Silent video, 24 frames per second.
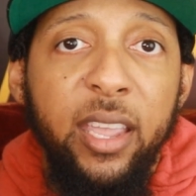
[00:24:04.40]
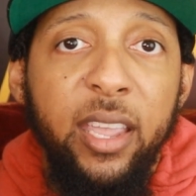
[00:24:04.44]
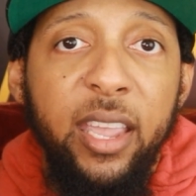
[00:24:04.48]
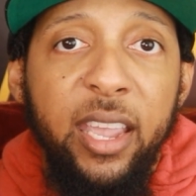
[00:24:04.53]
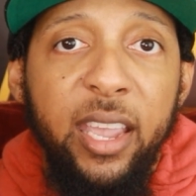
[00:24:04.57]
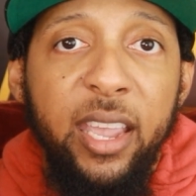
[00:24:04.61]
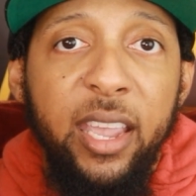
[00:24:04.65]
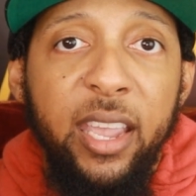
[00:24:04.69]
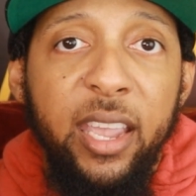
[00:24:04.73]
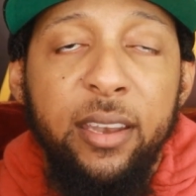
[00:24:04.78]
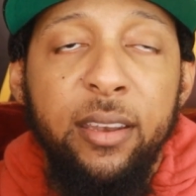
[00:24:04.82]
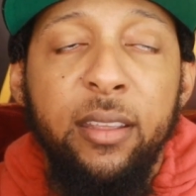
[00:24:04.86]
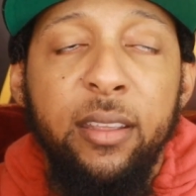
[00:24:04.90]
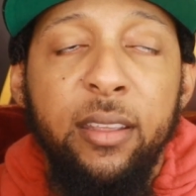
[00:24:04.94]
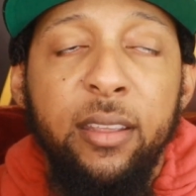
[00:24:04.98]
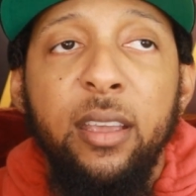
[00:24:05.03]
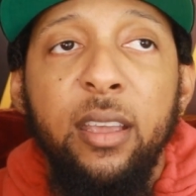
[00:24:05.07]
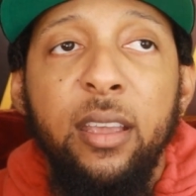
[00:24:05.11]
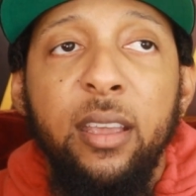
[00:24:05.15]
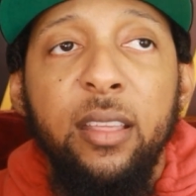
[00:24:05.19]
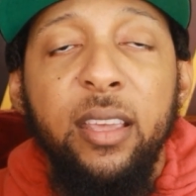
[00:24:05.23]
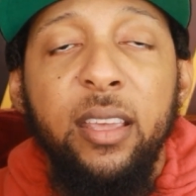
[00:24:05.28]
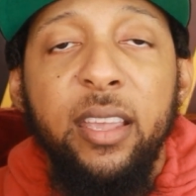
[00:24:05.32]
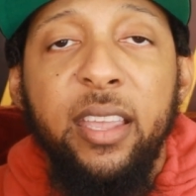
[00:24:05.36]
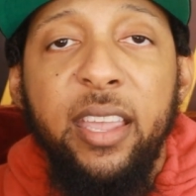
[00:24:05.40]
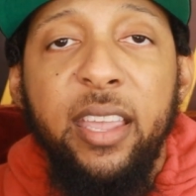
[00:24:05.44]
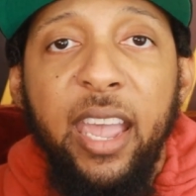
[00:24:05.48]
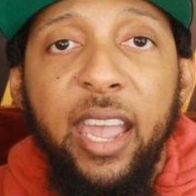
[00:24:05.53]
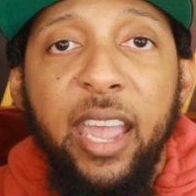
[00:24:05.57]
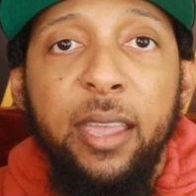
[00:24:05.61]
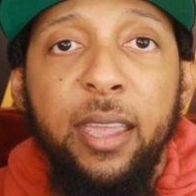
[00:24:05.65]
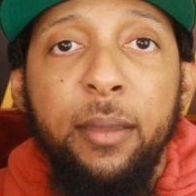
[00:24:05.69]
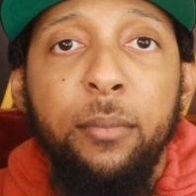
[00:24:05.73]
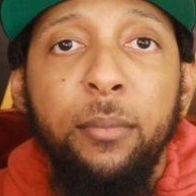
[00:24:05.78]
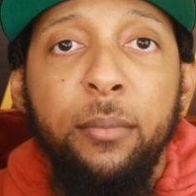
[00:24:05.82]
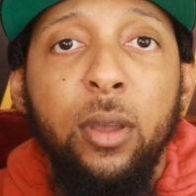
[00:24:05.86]
in the
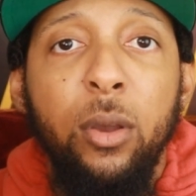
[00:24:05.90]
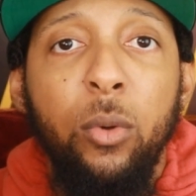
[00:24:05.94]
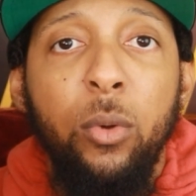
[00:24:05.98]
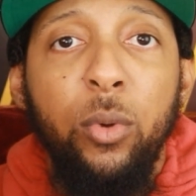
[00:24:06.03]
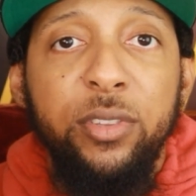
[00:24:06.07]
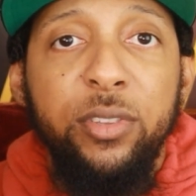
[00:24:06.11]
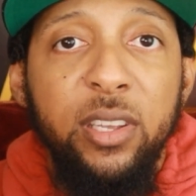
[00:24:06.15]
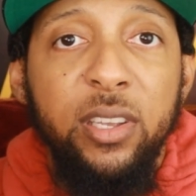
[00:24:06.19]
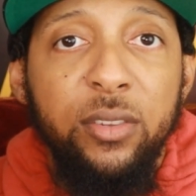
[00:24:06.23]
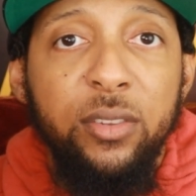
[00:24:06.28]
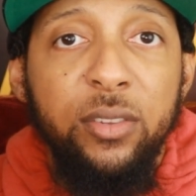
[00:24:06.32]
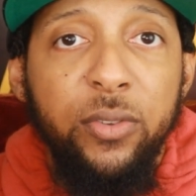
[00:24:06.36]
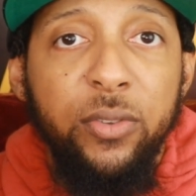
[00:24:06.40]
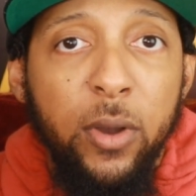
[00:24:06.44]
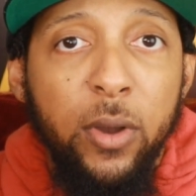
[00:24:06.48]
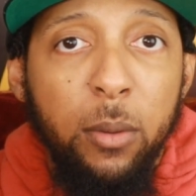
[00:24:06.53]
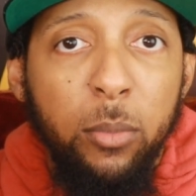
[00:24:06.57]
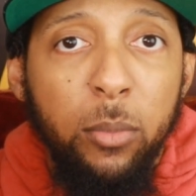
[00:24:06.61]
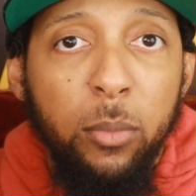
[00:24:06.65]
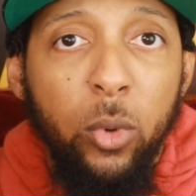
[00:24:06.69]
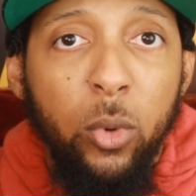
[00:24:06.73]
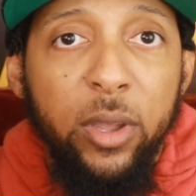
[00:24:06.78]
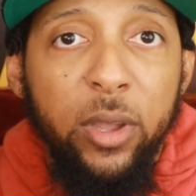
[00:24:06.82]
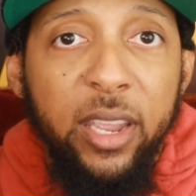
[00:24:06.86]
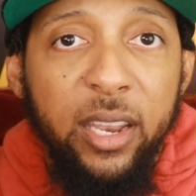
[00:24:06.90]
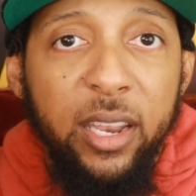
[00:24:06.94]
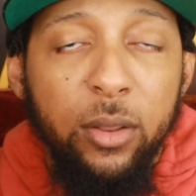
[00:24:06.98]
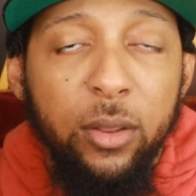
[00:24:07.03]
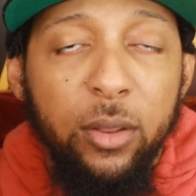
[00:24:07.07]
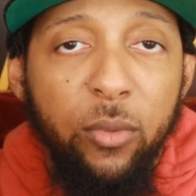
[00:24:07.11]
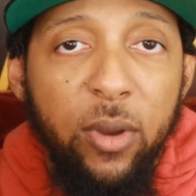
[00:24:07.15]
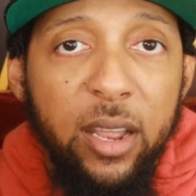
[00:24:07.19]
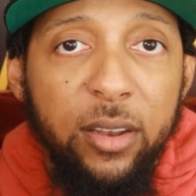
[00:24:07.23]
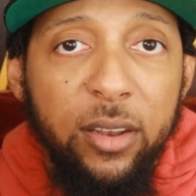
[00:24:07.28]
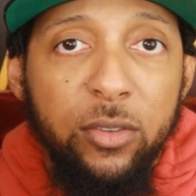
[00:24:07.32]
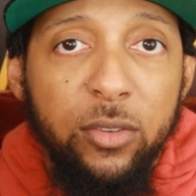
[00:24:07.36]
game was his fumble in the
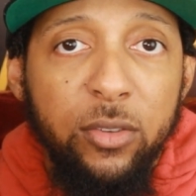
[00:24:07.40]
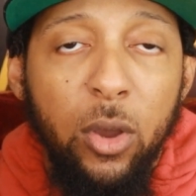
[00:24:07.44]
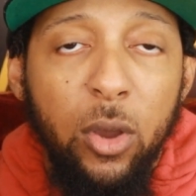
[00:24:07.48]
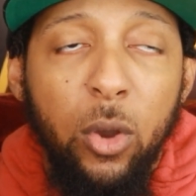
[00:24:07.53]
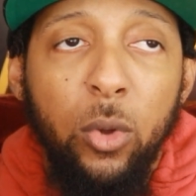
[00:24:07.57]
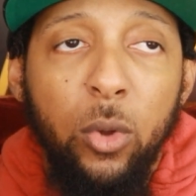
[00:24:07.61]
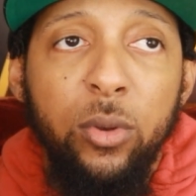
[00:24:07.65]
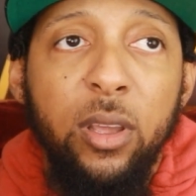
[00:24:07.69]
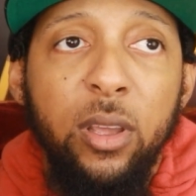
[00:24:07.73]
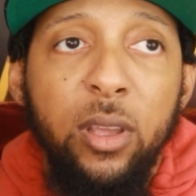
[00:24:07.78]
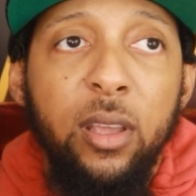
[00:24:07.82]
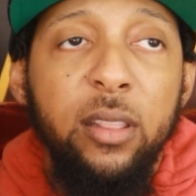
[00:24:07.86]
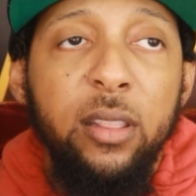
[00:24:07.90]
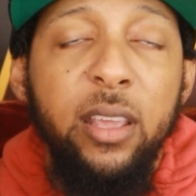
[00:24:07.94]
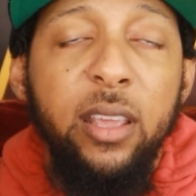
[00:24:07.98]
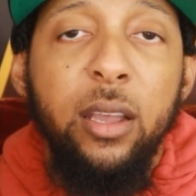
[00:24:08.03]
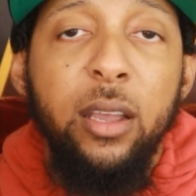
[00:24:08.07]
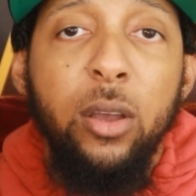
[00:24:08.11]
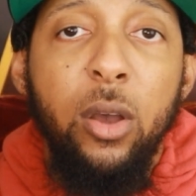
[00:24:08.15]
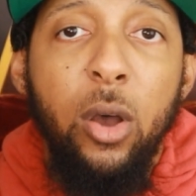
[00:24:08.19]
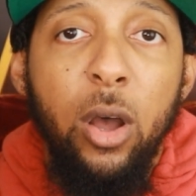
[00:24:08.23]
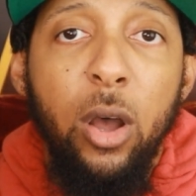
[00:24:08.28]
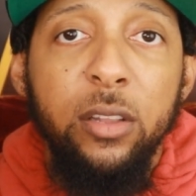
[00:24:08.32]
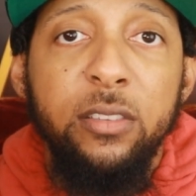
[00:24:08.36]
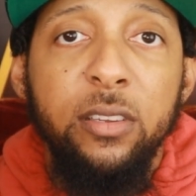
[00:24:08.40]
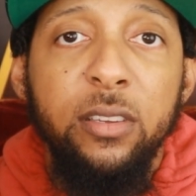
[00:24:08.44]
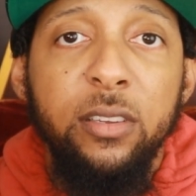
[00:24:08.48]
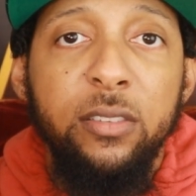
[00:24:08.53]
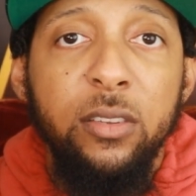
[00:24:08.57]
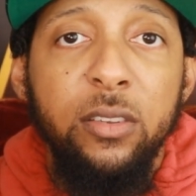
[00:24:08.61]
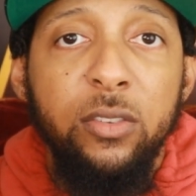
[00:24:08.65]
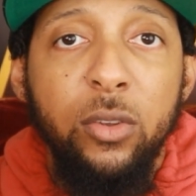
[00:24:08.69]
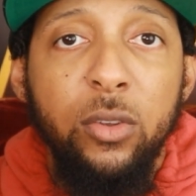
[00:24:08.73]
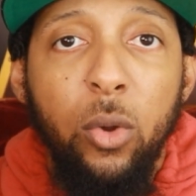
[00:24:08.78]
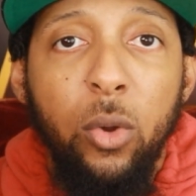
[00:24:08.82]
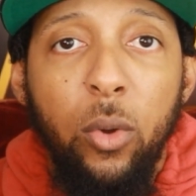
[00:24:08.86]
red zone that cost us
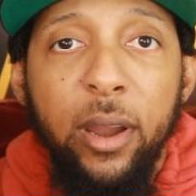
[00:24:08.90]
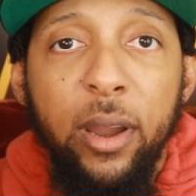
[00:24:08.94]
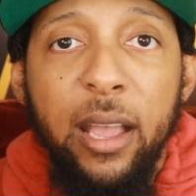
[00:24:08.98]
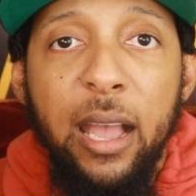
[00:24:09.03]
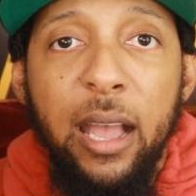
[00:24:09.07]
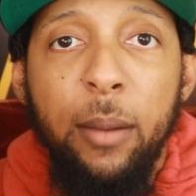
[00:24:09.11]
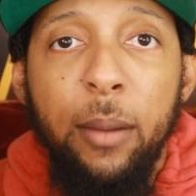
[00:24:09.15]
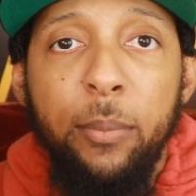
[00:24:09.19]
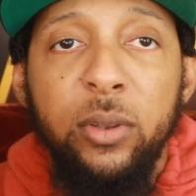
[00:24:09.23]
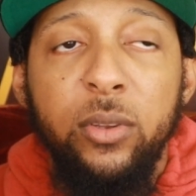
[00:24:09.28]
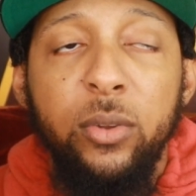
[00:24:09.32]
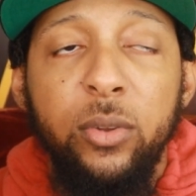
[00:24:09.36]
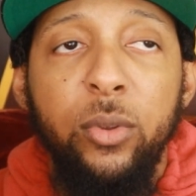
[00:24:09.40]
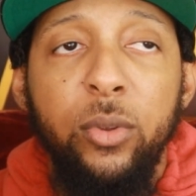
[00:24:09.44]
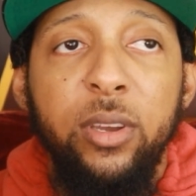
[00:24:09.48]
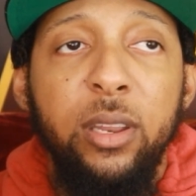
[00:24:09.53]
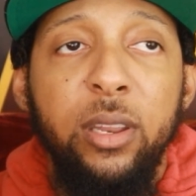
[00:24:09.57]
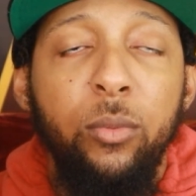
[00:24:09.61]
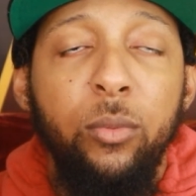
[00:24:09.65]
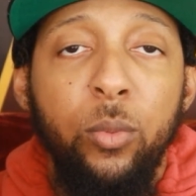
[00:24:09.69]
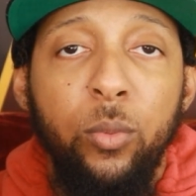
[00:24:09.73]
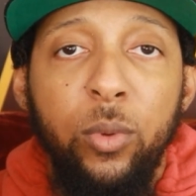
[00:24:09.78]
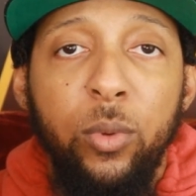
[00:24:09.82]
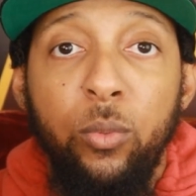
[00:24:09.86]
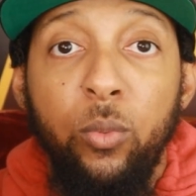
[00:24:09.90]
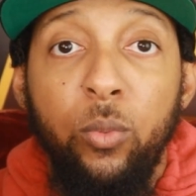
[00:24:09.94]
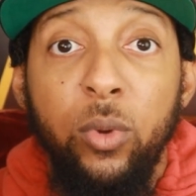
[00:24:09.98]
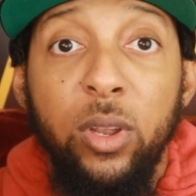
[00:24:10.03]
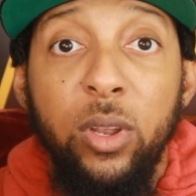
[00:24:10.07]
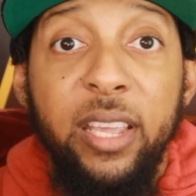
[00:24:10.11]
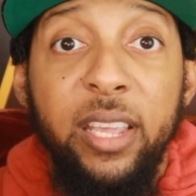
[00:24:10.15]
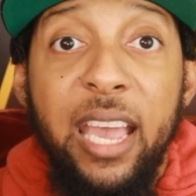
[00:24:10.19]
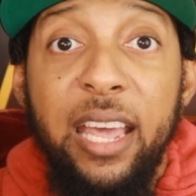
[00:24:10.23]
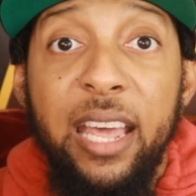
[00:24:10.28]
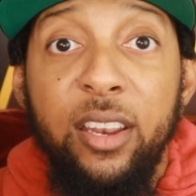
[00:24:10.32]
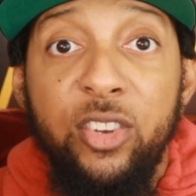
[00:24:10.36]
a scoring opportunity when we
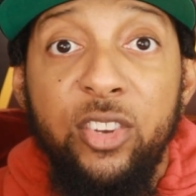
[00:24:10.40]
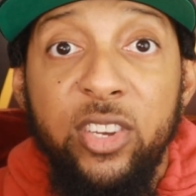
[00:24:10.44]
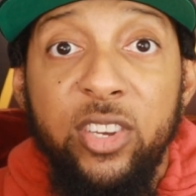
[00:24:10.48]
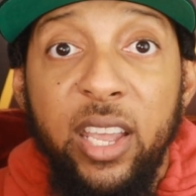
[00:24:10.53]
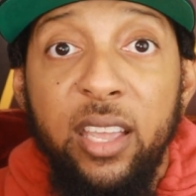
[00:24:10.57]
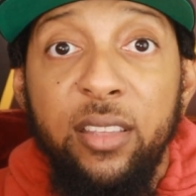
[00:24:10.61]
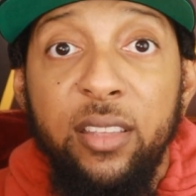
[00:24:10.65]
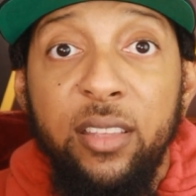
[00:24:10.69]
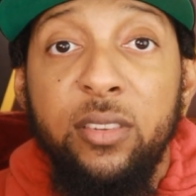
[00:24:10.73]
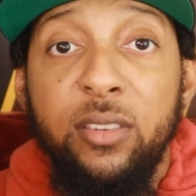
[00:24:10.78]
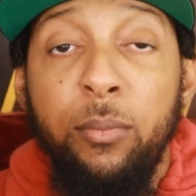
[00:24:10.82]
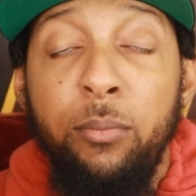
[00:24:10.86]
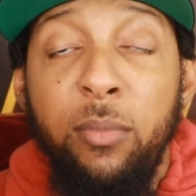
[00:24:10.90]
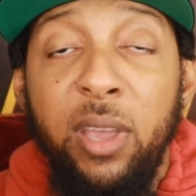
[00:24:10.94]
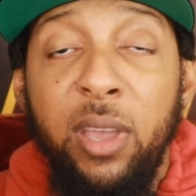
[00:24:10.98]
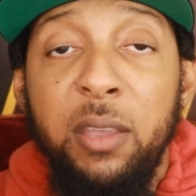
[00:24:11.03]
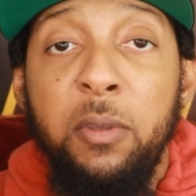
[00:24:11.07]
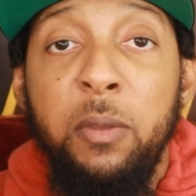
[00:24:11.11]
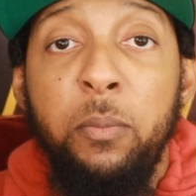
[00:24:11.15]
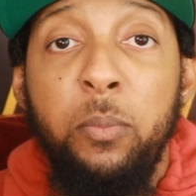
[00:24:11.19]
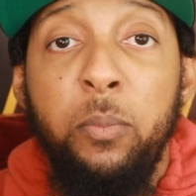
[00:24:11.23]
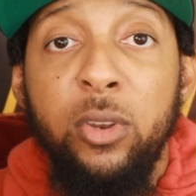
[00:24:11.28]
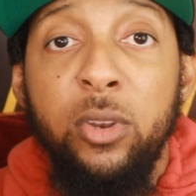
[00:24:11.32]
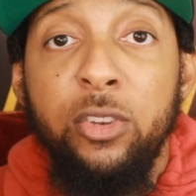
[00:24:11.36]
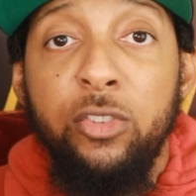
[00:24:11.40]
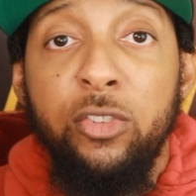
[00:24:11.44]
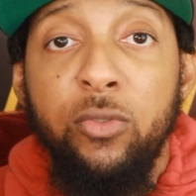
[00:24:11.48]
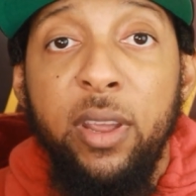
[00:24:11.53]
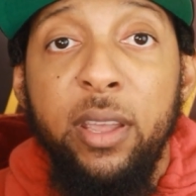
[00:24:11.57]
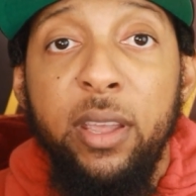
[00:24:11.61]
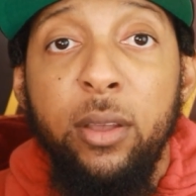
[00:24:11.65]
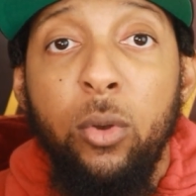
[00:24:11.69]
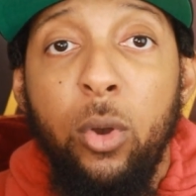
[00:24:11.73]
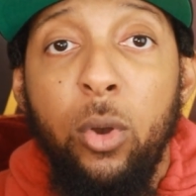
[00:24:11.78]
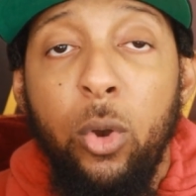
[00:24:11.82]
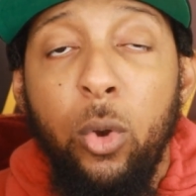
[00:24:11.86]
really had a chance to maybe put a
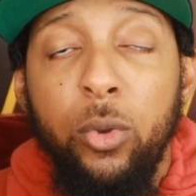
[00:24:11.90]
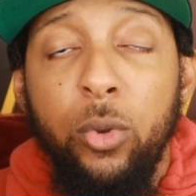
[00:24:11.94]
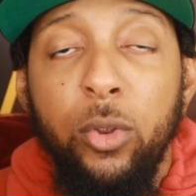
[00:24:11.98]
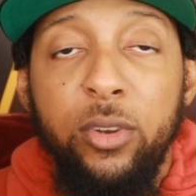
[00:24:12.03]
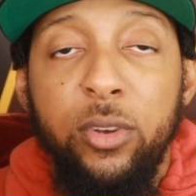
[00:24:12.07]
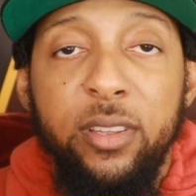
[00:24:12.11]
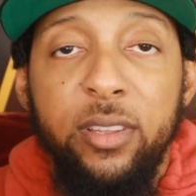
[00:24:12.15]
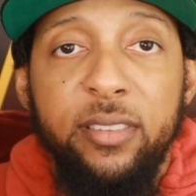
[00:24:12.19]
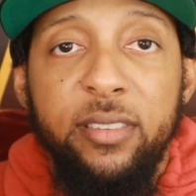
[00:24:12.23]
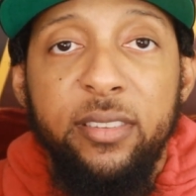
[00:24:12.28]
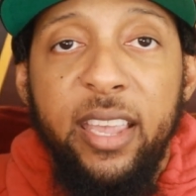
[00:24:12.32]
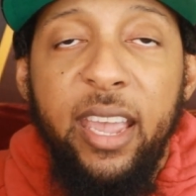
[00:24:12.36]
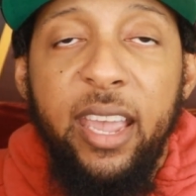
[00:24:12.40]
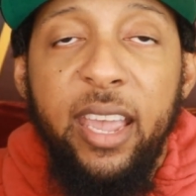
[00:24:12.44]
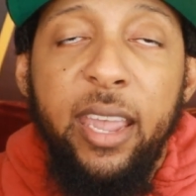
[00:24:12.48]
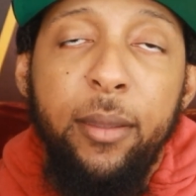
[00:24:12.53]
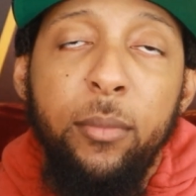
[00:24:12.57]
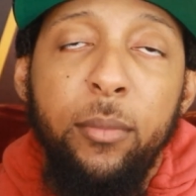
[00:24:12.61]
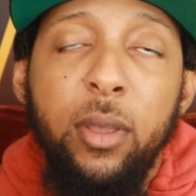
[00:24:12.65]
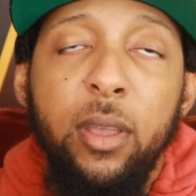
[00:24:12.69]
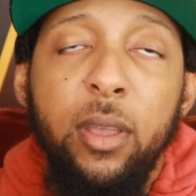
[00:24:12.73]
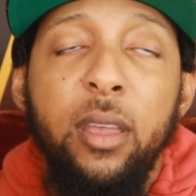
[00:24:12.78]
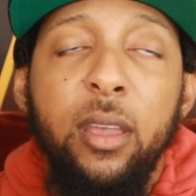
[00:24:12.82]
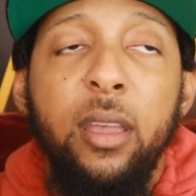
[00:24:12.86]
stranglehold on this game.